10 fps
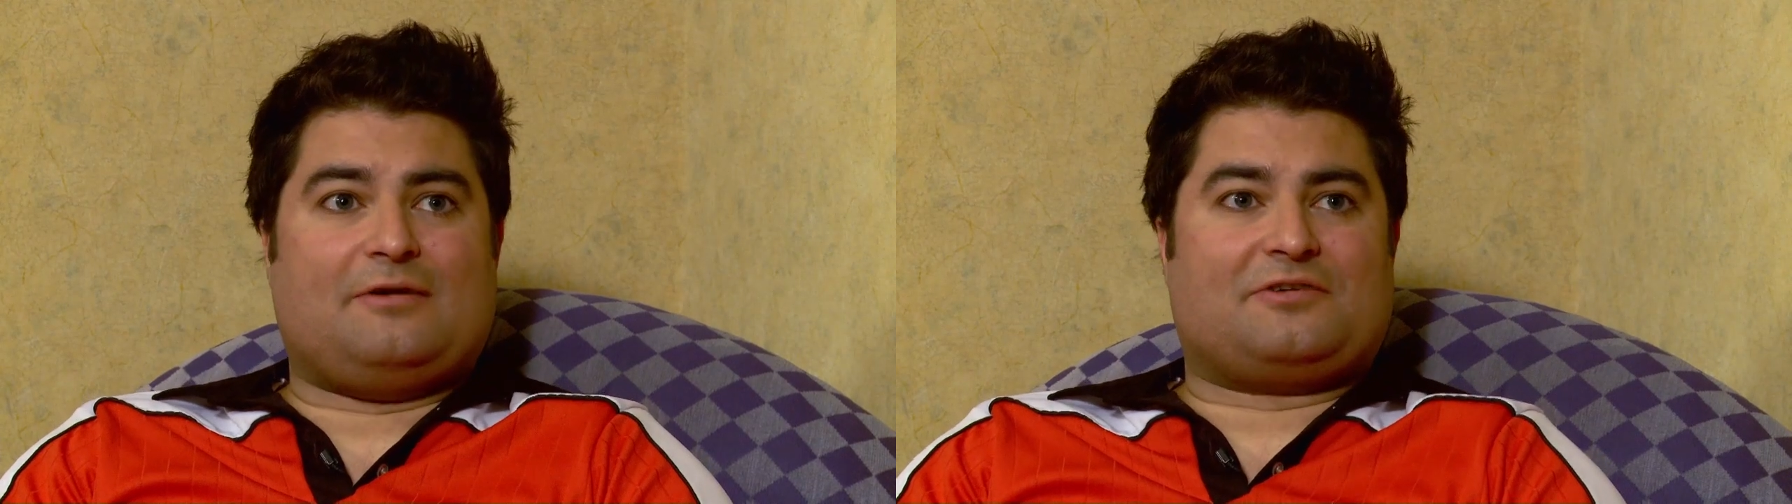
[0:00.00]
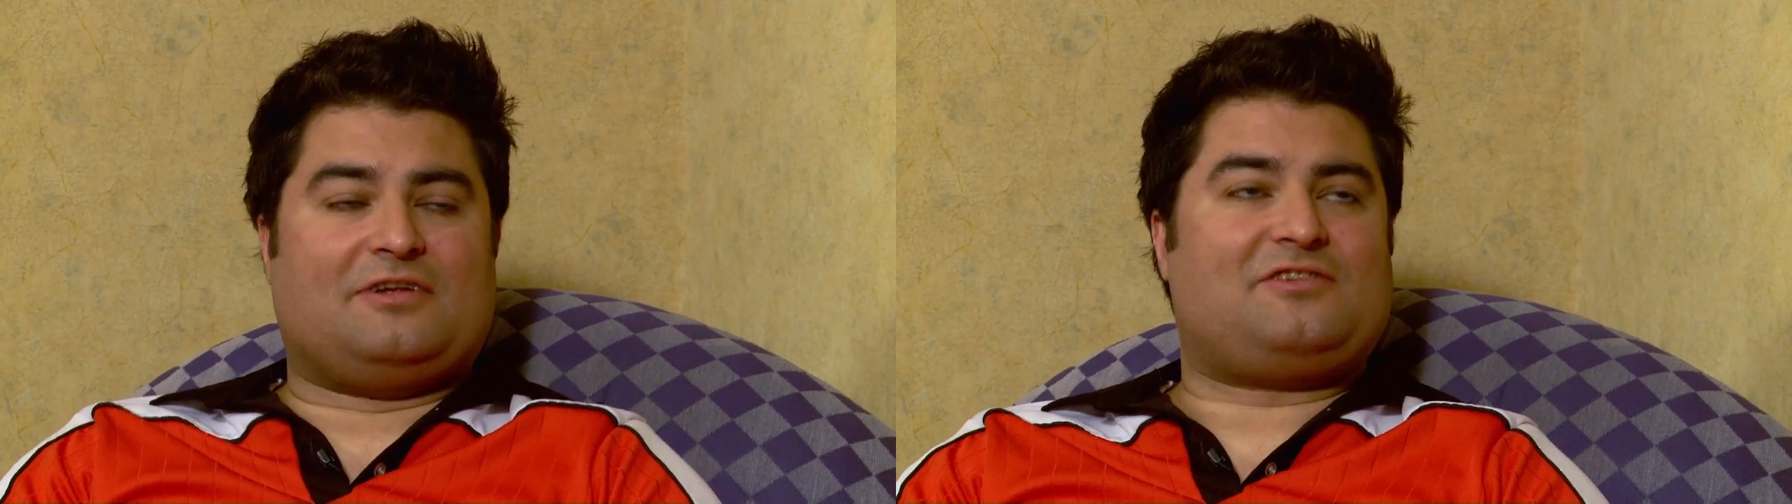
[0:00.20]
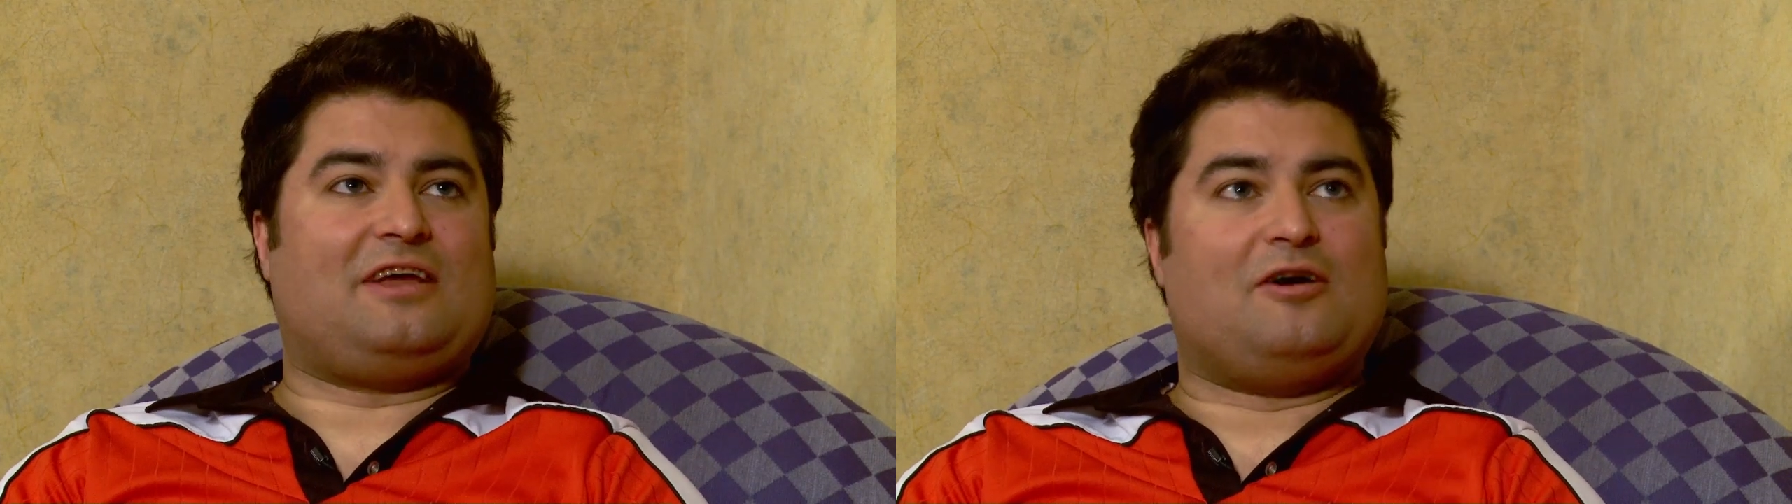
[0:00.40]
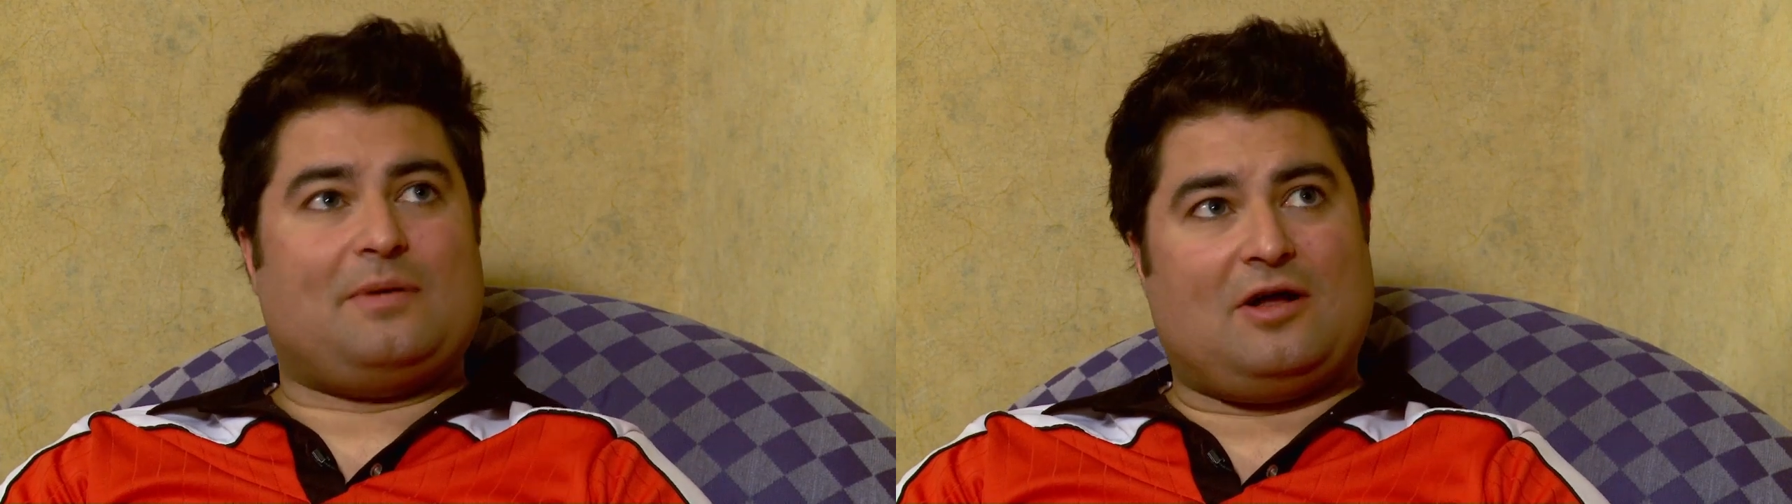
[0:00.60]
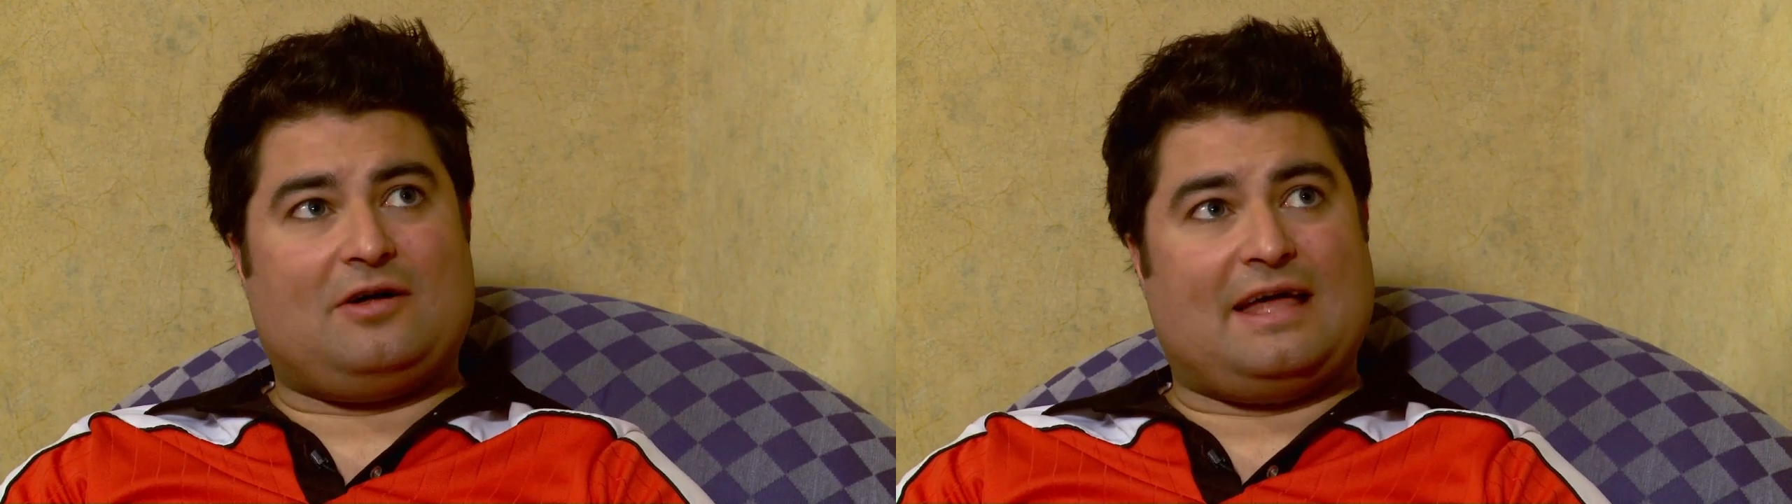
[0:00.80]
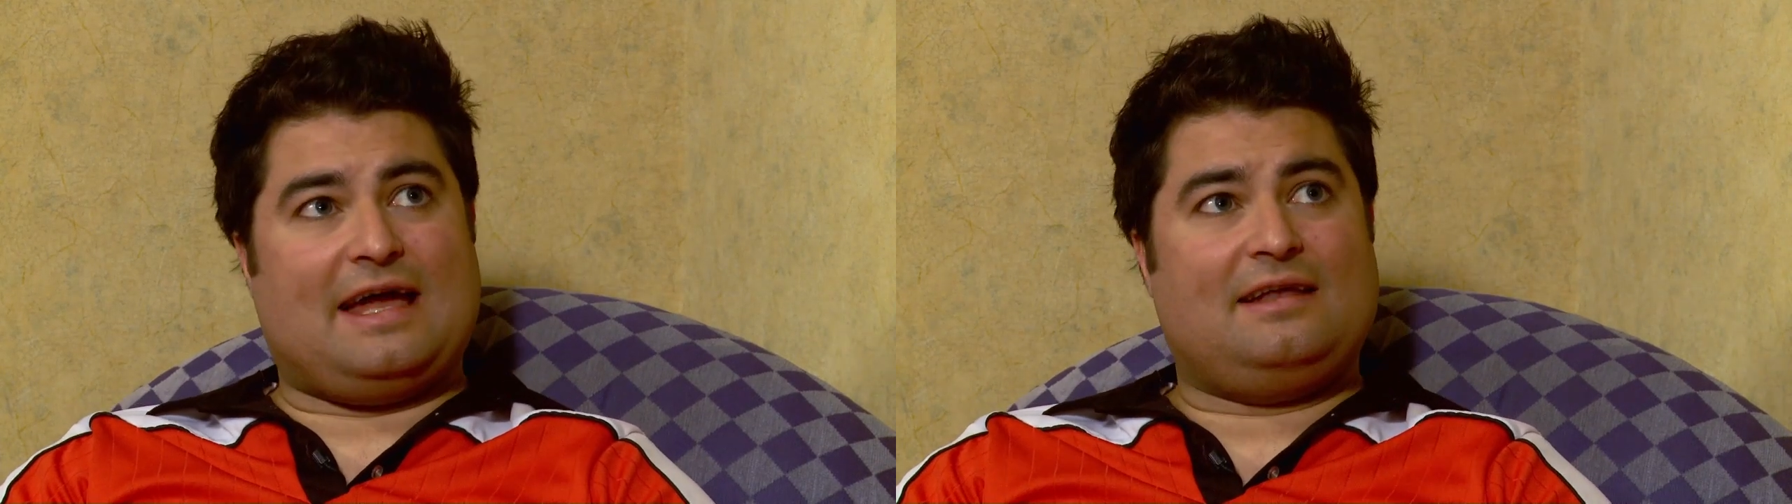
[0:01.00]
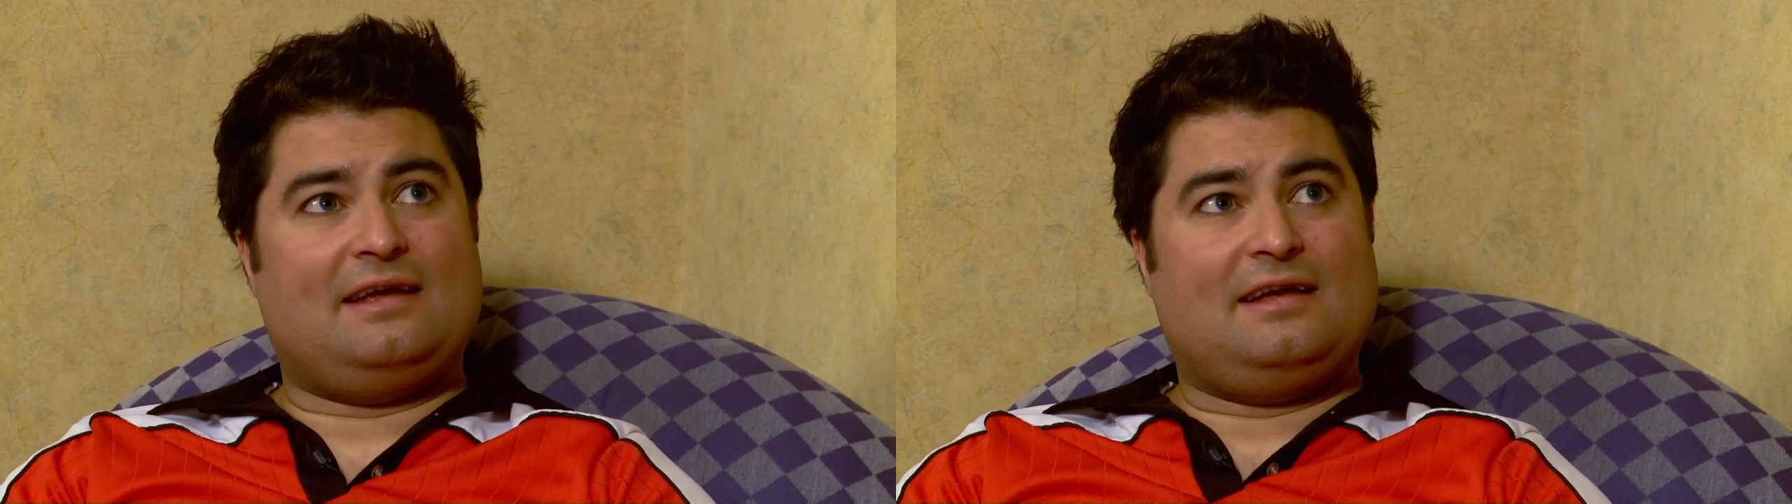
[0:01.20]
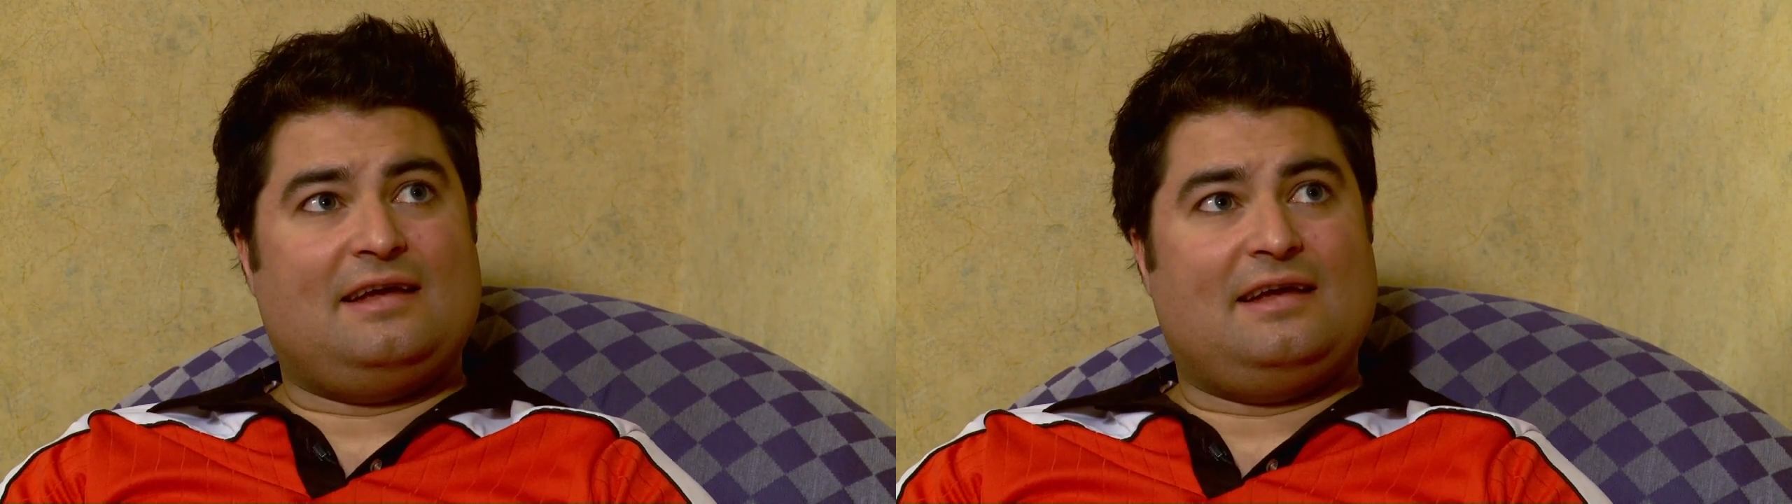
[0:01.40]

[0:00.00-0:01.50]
it was going to stay open all night.